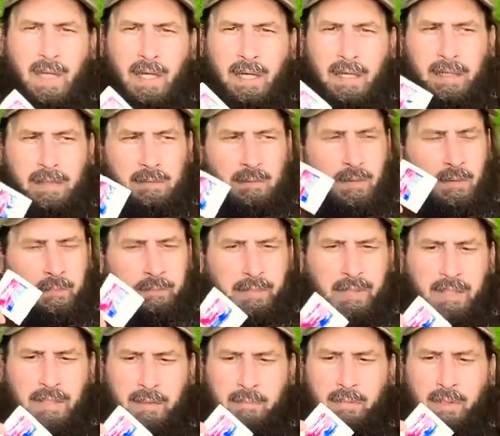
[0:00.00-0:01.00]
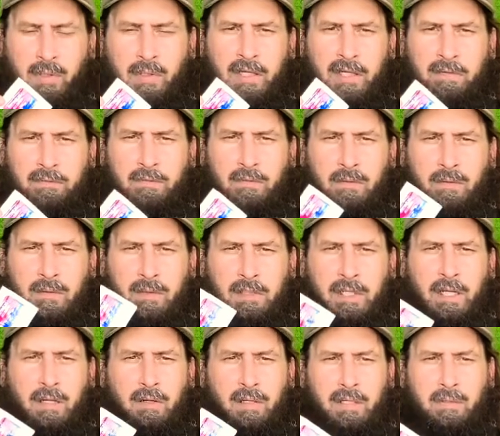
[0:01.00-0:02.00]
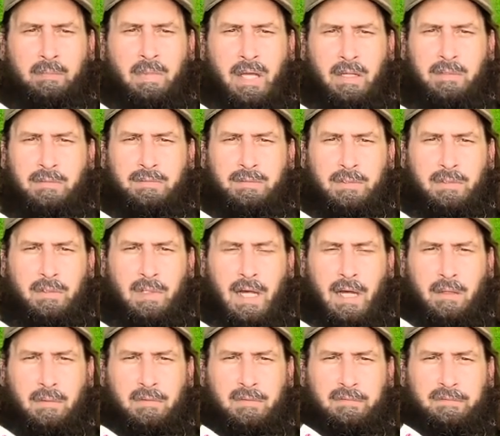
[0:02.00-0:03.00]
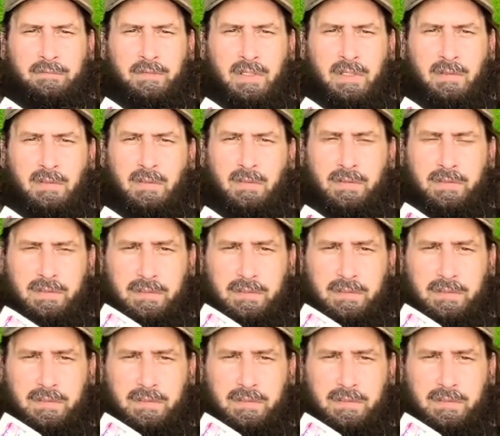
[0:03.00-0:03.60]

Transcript: I am a big believer in carrying Benadryl out in the field,